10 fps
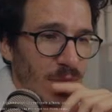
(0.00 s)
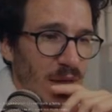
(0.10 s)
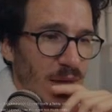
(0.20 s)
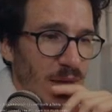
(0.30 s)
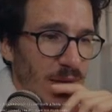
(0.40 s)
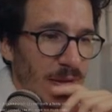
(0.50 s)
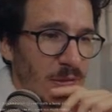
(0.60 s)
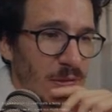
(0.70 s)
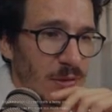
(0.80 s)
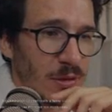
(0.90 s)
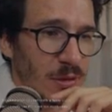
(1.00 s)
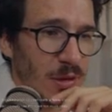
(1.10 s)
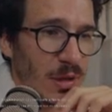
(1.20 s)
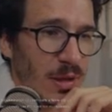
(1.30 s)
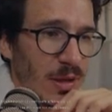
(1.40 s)
Aha
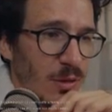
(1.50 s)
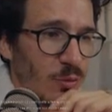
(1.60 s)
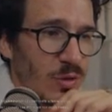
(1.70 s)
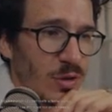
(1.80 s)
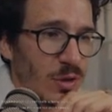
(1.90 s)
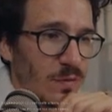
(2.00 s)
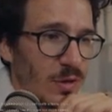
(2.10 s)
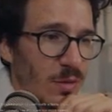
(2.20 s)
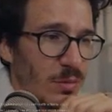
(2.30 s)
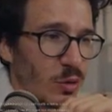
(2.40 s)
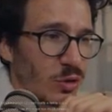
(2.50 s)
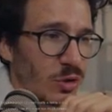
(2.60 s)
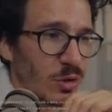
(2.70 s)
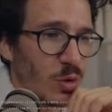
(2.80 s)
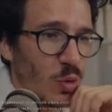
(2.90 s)
can't resolve
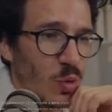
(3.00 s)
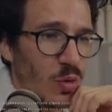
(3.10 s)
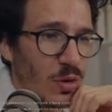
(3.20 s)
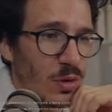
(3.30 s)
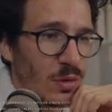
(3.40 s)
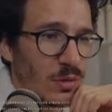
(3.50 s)
emotion core.